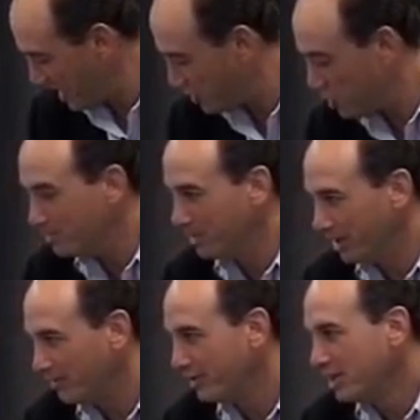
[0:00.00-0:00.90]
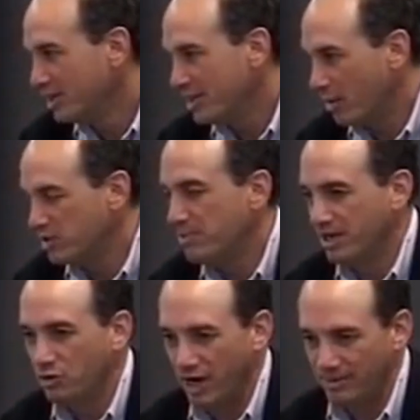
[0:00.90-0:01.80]
can buy cheap enough, that was
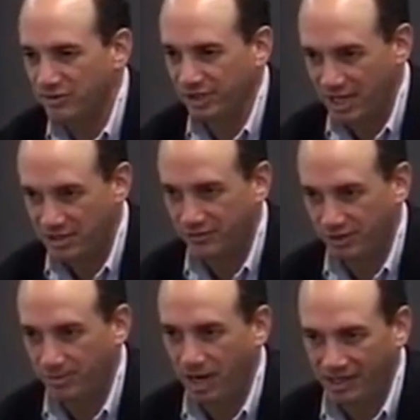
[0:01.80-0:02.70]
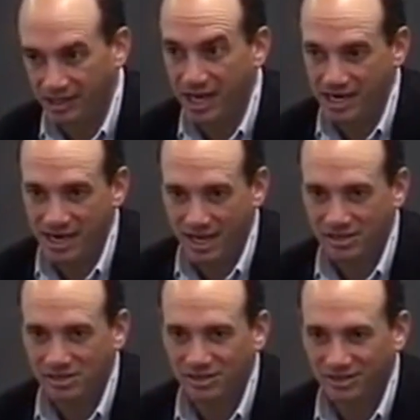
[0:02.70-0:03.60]
Ben Graham's philosophy of buying the
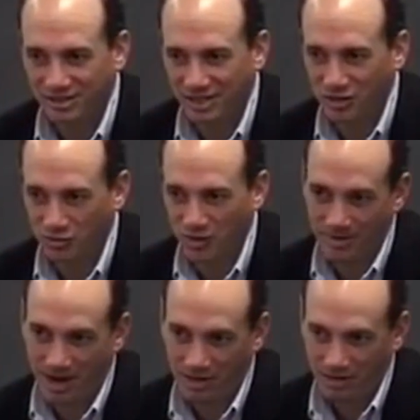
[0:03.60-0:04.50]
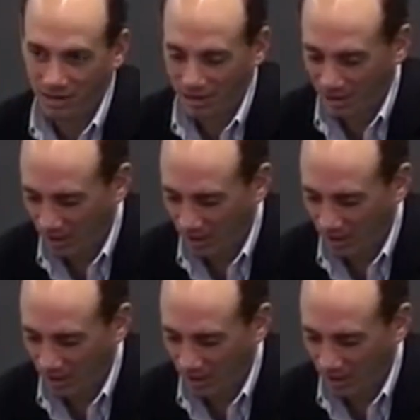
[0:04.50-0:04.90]
nets that you read about.